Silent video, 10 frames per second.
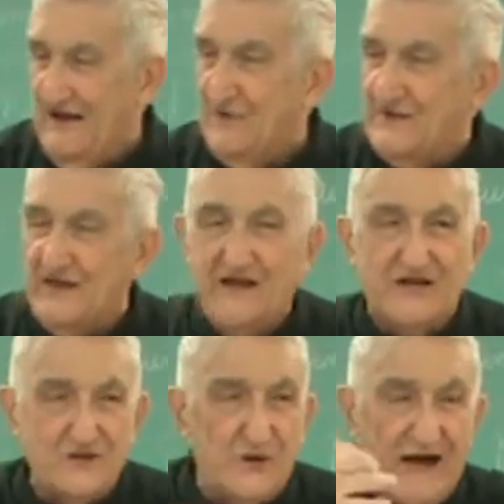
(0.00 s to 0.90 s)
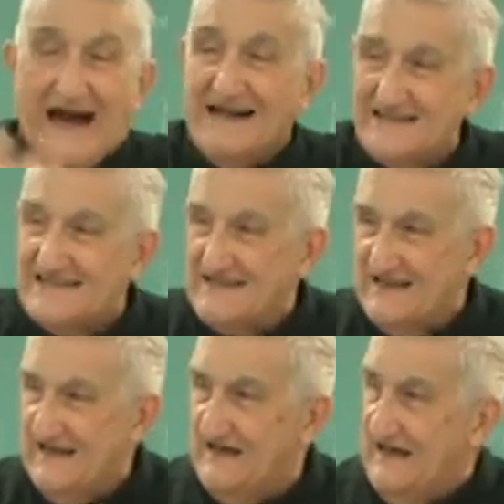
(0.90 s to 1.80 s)
When the nature acts,
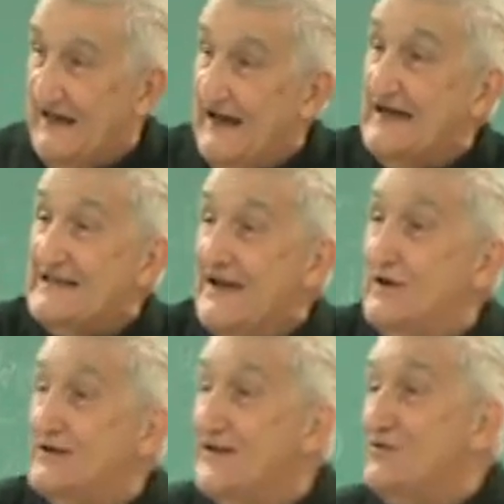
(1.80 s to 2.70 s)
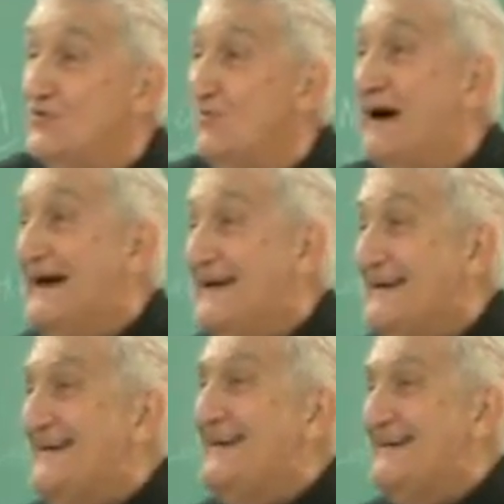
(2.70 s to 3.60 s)
I act according to my
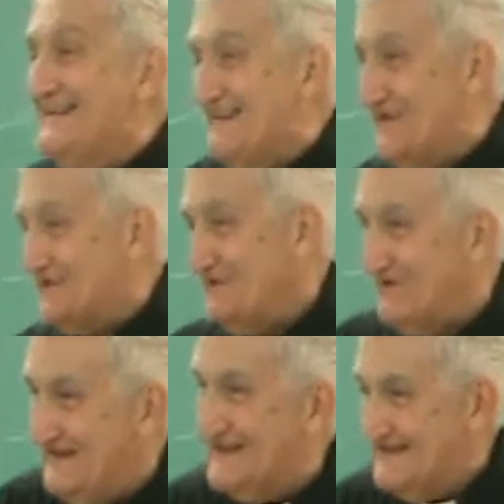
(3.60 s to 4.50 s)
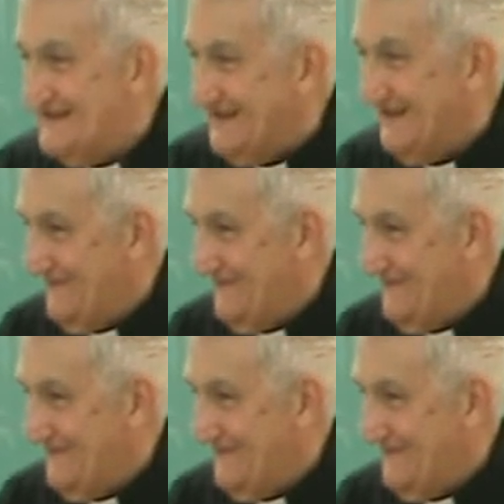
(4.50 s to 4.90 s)
nature. That's it.